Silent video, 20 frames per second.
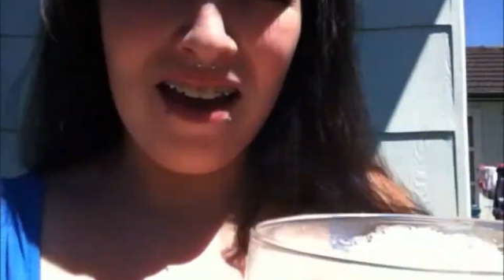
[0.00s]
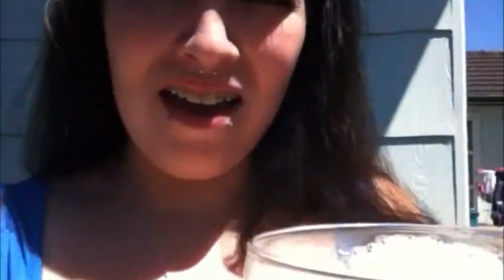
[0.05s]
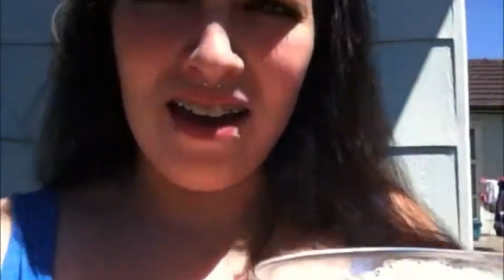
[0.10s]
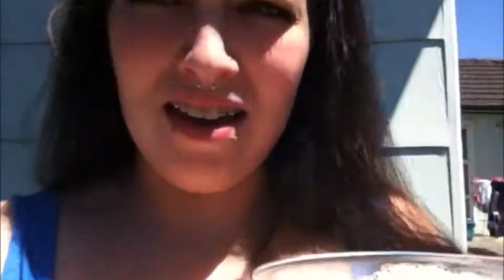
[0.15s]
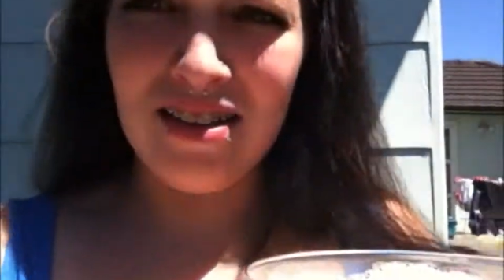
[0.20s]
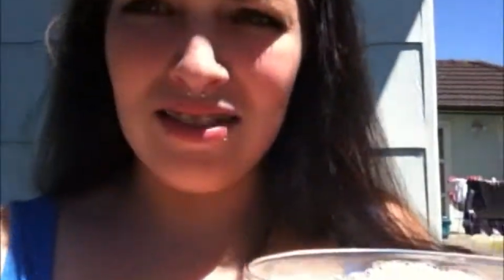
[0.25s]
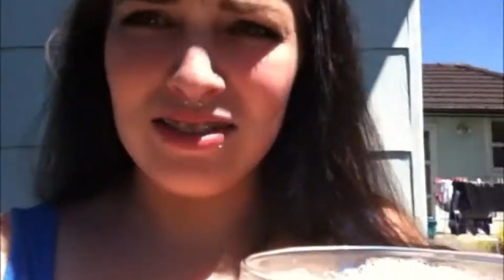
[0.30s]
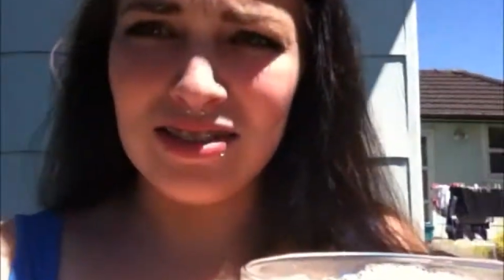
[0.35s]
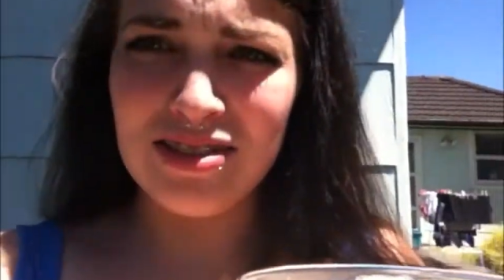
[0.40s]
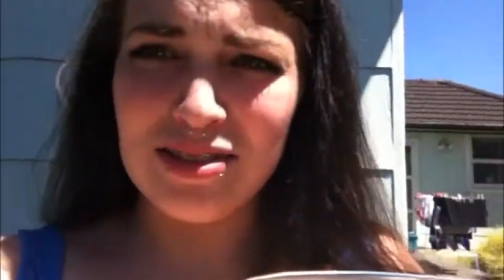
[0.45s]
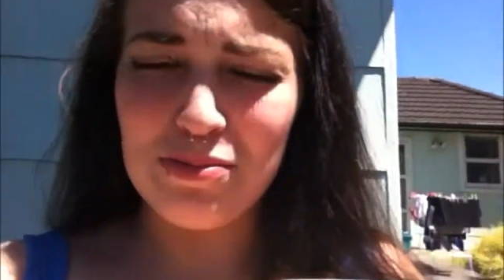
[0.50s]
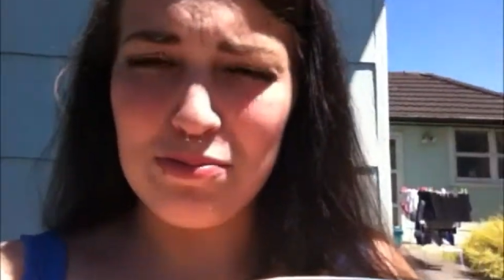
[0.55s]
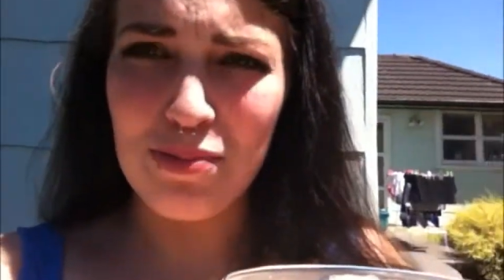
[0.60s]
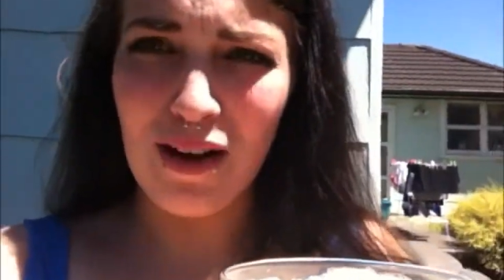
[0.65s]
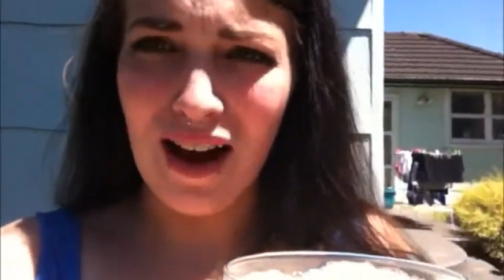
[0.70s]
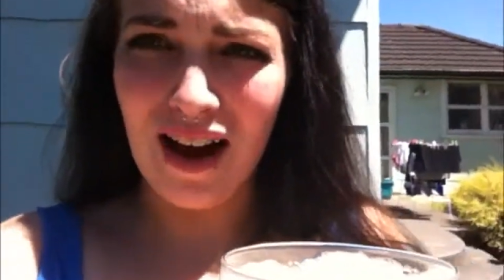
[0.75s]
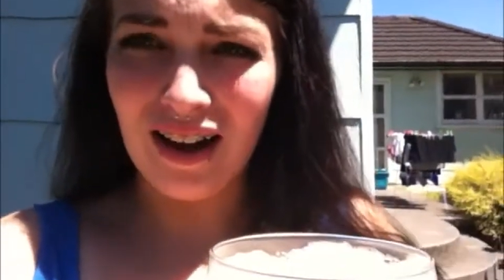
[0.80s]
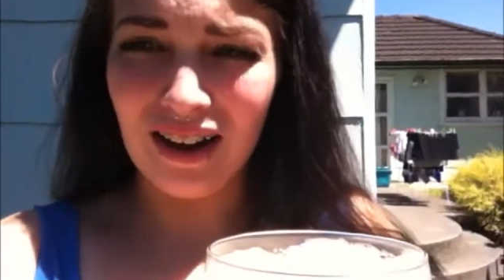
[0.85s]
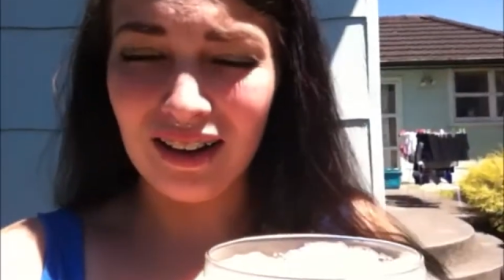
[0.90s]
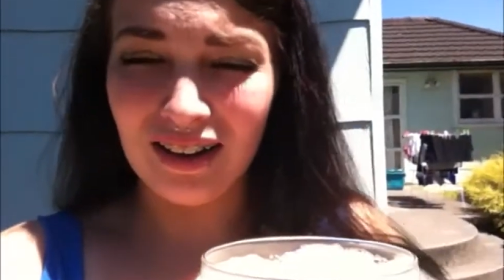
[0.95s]
and
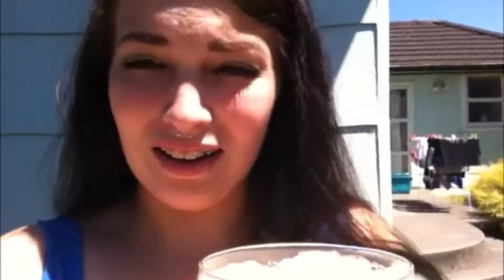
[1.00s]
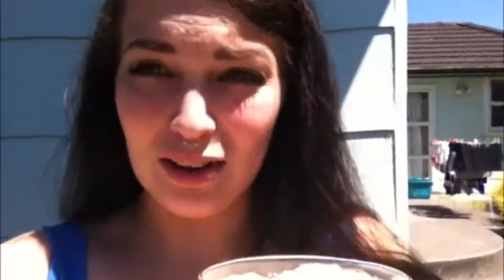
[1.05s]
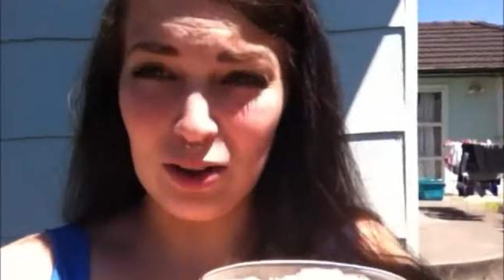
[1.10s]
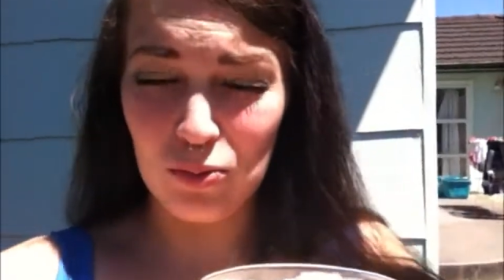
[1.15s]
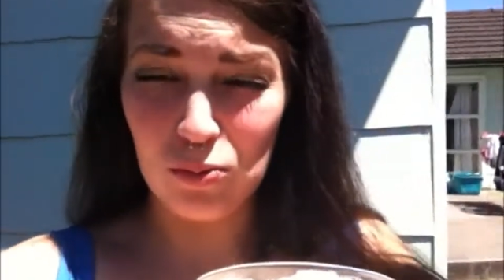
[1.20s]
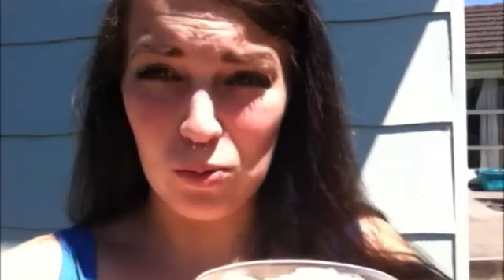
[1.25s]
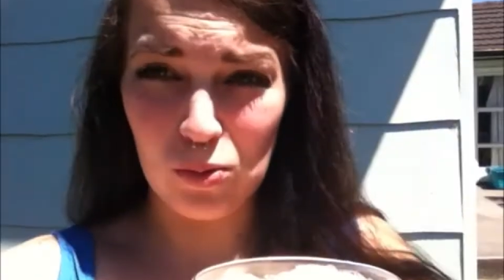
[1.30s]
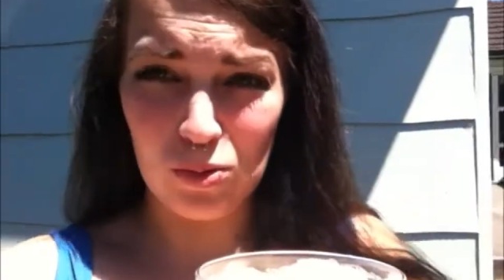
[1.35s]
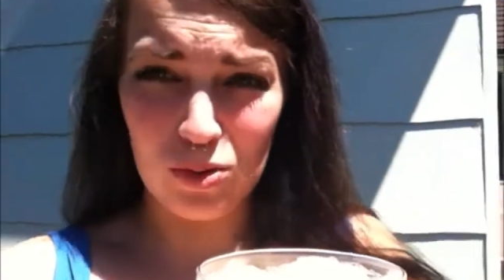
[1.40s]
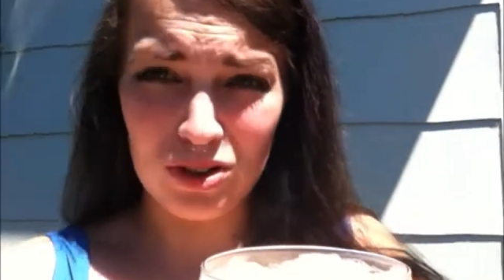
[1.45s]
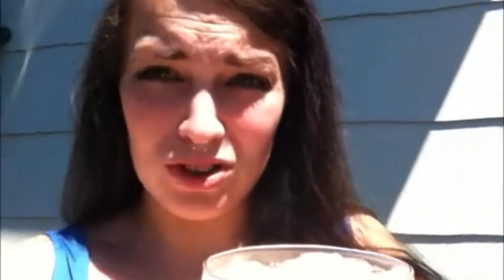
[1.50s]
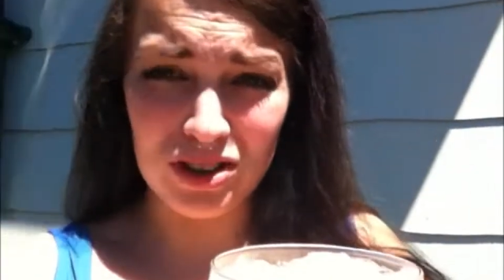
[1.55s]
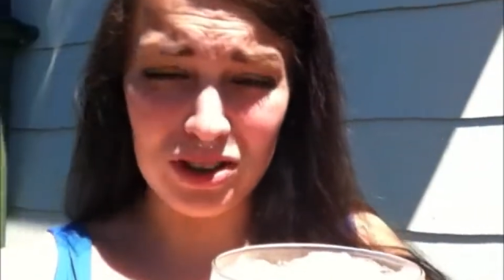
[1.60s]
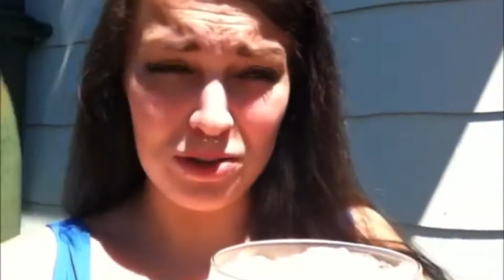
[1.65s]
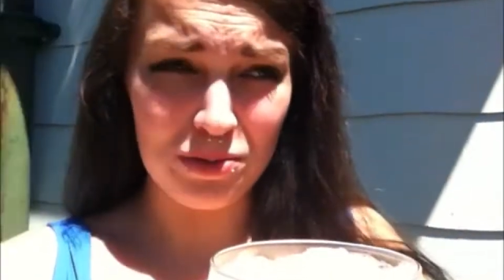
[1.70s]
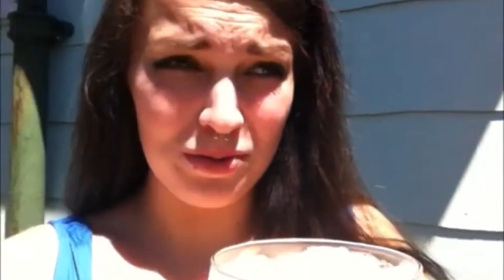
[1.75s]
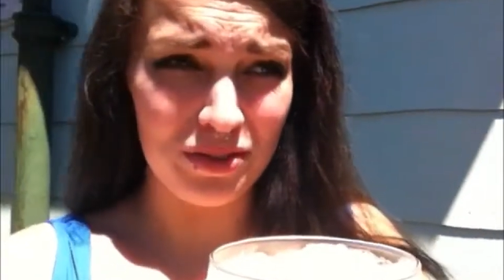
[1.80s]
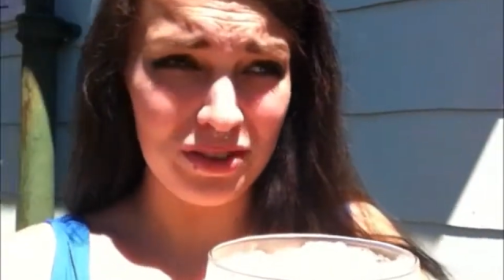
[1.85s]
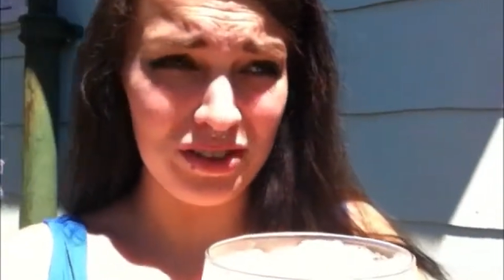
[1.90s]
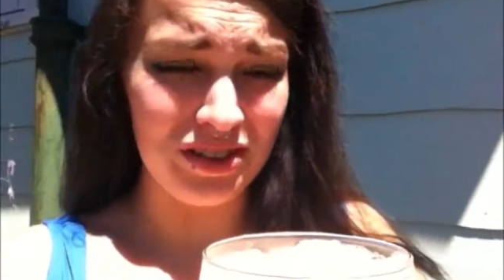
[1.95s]
sparkling
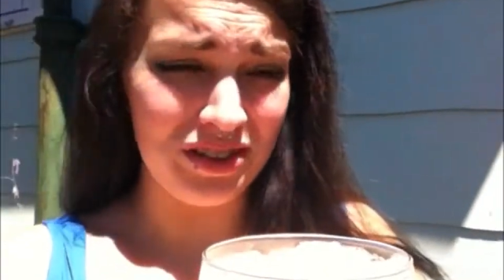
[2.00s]
water with